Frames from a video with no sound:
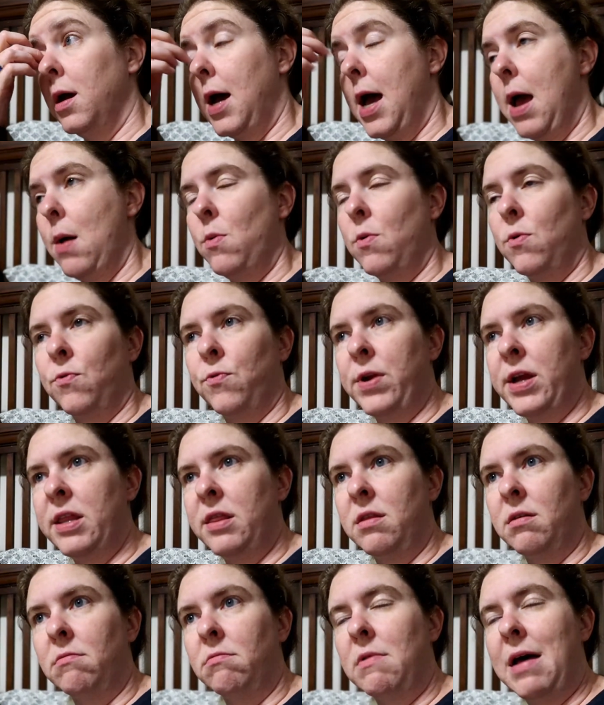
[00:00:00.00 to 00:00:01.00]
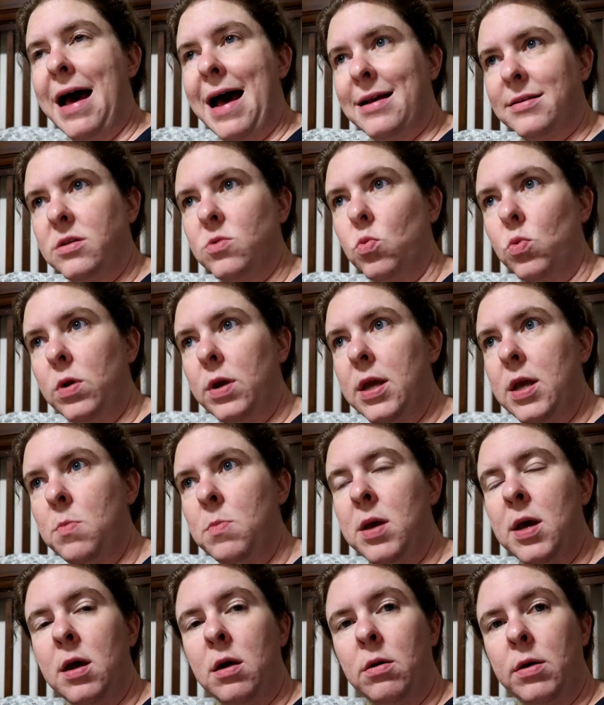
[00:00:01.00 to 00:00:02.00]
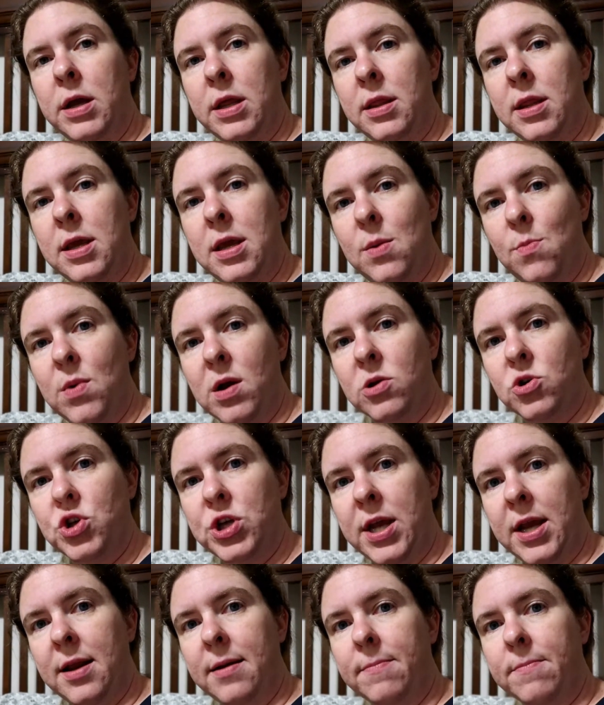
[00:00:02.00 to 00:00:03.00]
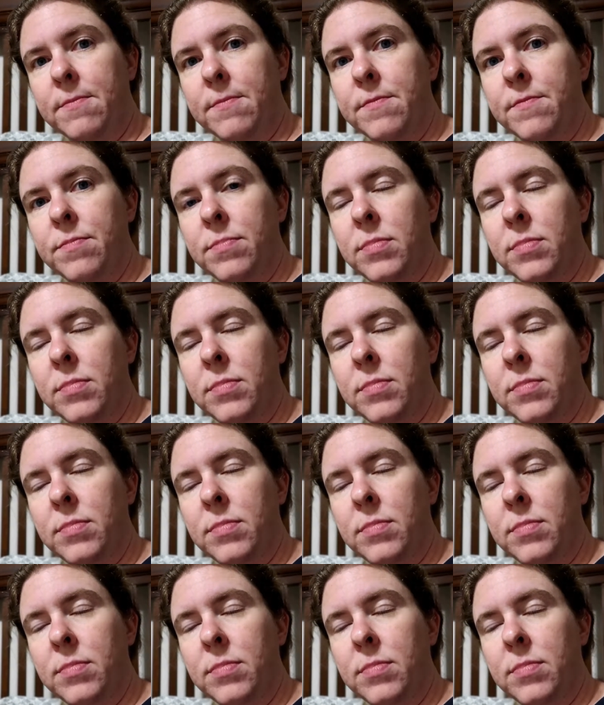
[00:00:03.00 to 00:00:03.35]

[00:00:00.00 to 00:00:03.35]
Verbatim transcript: I will read the last email in the email chain